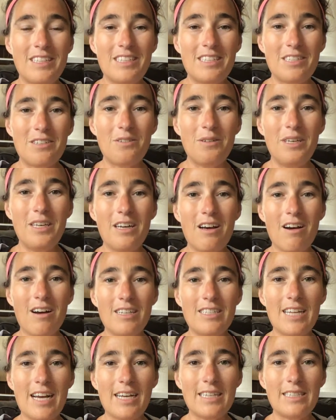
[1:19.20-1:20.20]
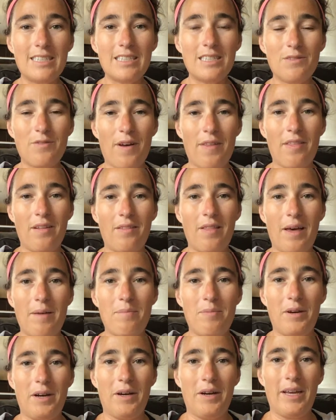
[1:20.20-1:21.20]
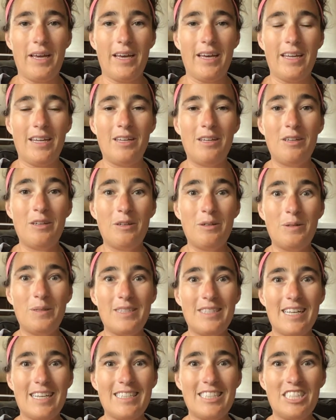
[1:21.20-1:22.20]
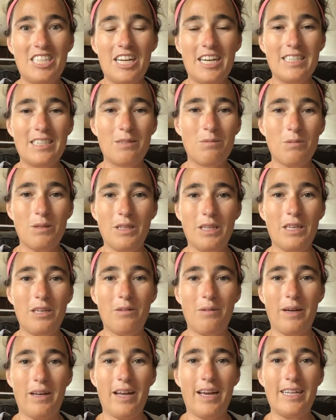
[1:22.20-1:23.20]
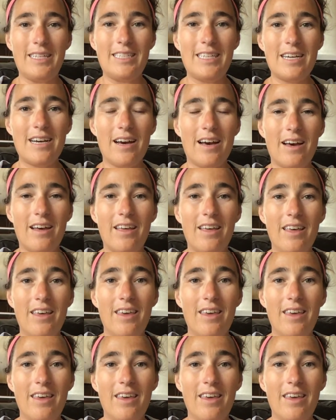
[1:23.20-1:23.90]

So he contacts his friend the librarian, who says she has a really great idea.